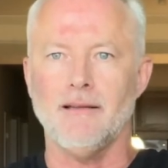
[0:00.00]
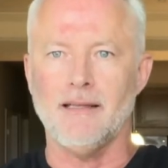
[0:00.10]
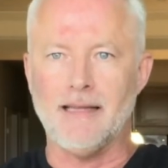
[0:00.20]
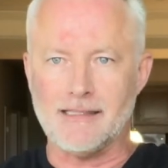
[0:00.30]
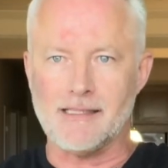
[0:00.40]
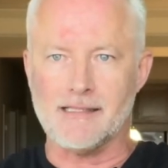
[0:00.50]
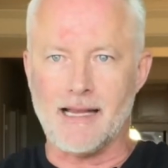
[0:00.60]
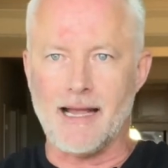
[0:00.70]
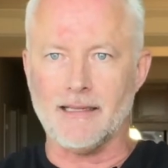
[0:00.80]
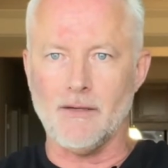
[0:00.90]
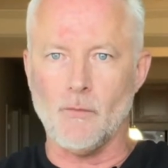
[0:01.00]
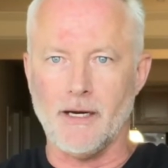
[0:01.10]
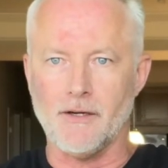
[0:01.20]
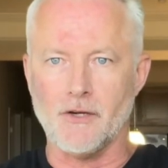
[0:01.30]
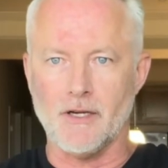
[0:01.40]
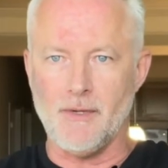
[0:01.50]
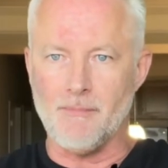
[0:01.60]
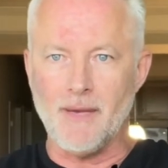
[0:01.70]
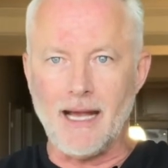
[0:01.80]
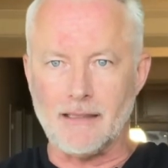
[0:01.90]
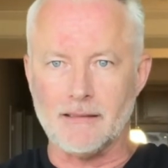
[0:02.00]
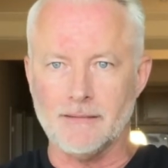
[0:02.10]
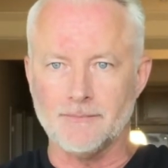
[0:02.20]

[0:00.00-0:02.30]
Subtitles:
then that's exactly where you're going to be met.